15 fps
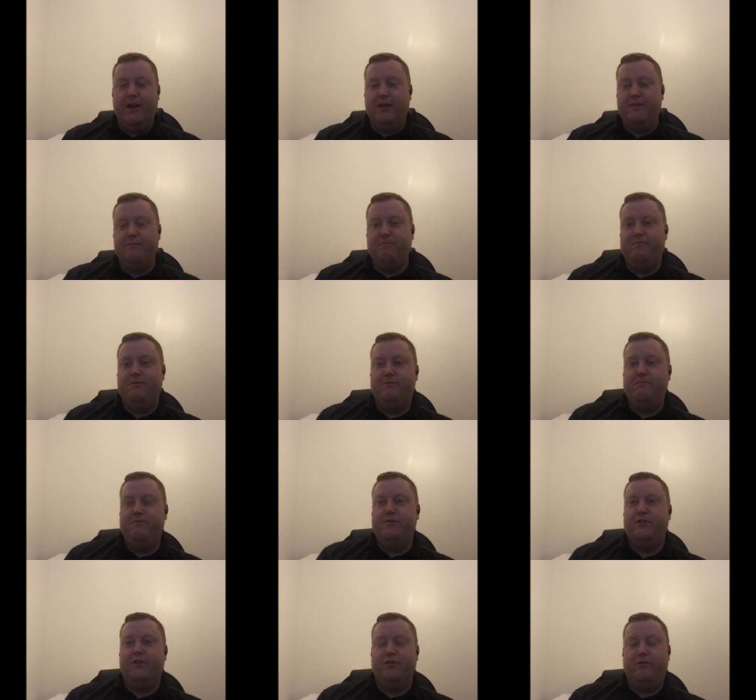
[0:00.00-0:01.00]
like
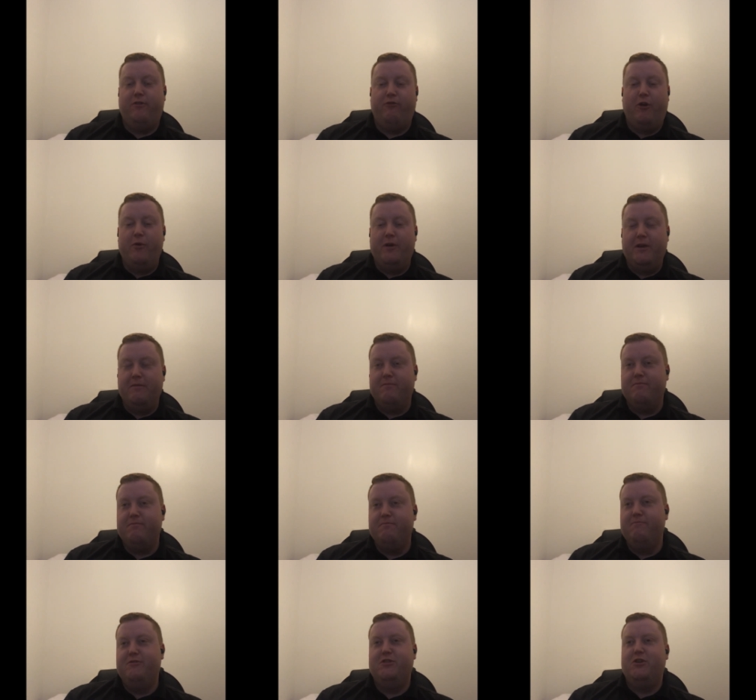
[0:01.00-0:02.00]
throwing
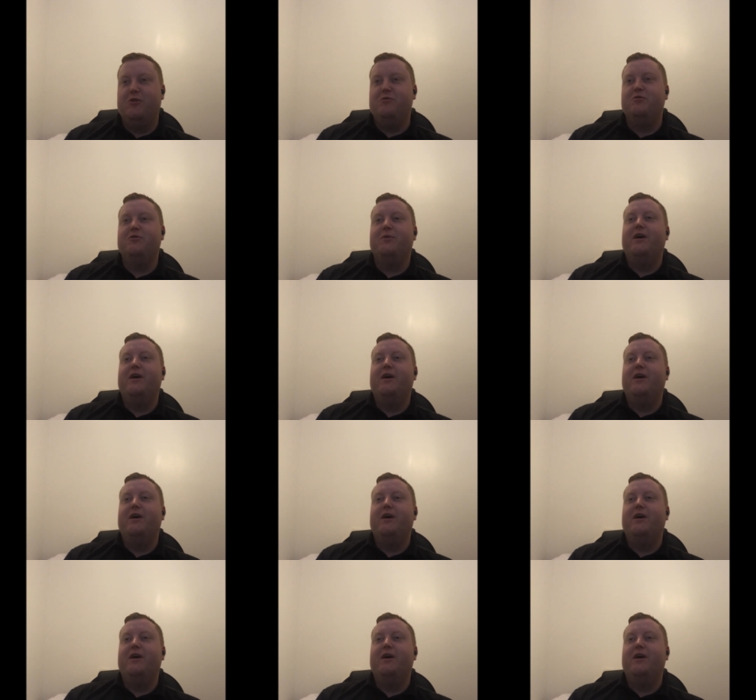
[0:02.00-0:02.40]
stones or